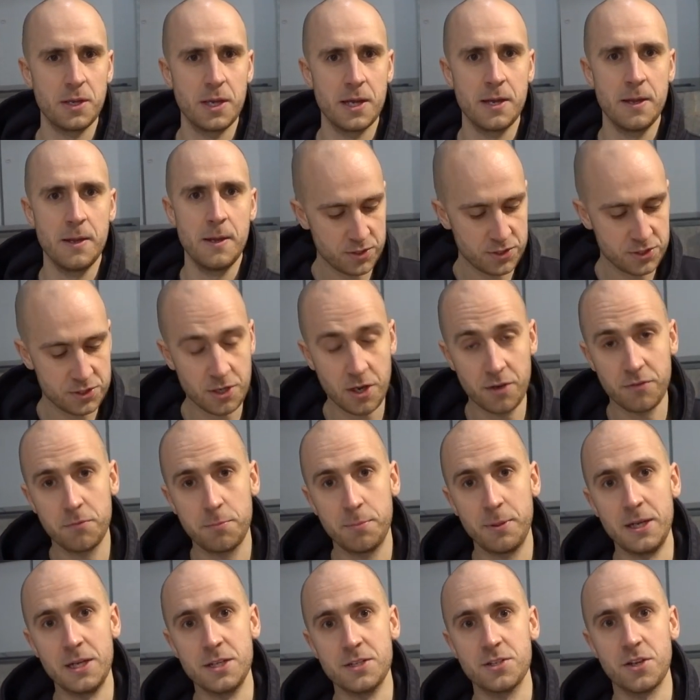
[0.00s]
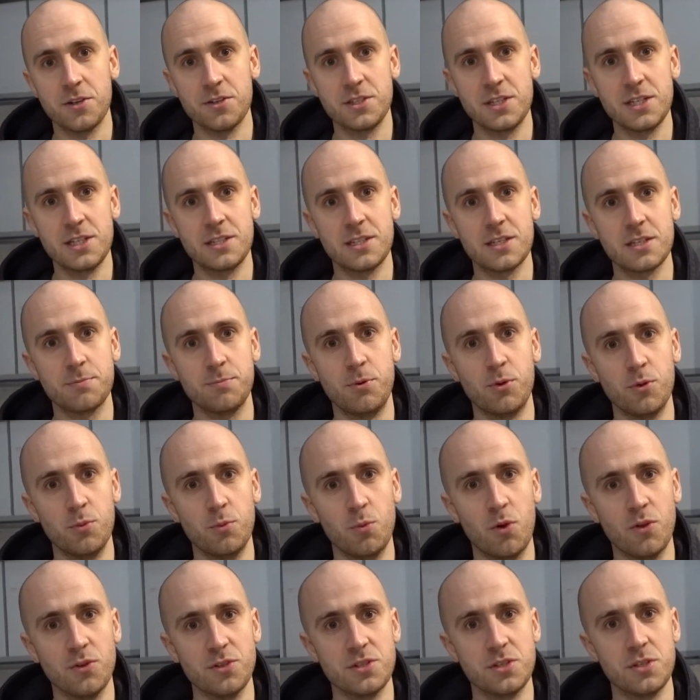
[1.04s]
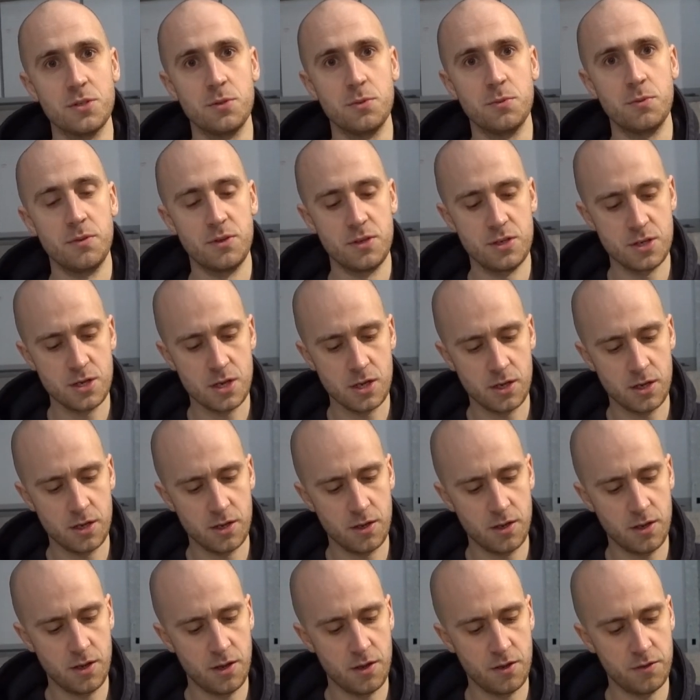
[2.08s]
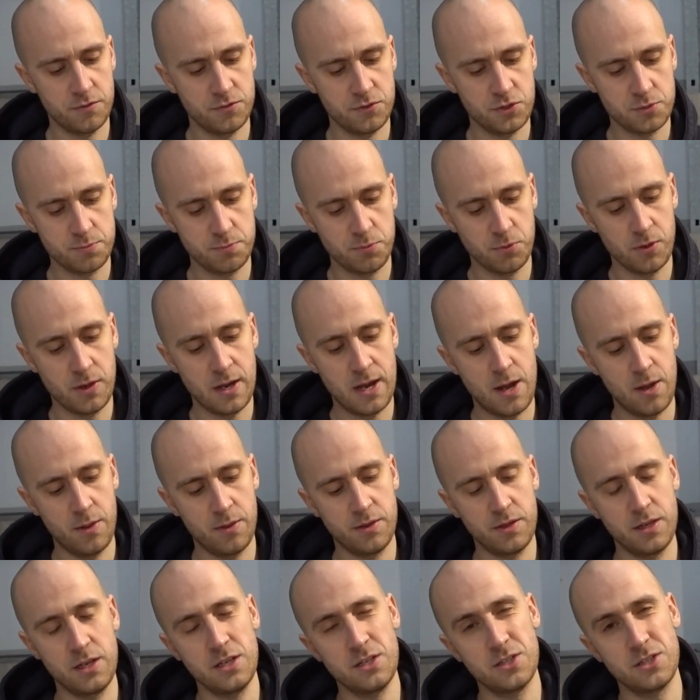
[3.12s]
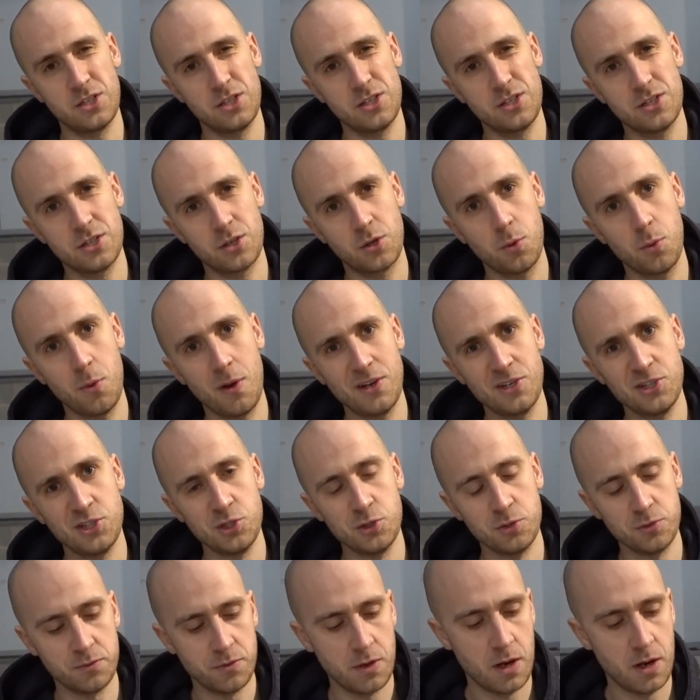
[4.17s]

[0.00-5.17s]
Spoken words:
you. Side repeaters on T6.1s. We have just brought out these Sequential.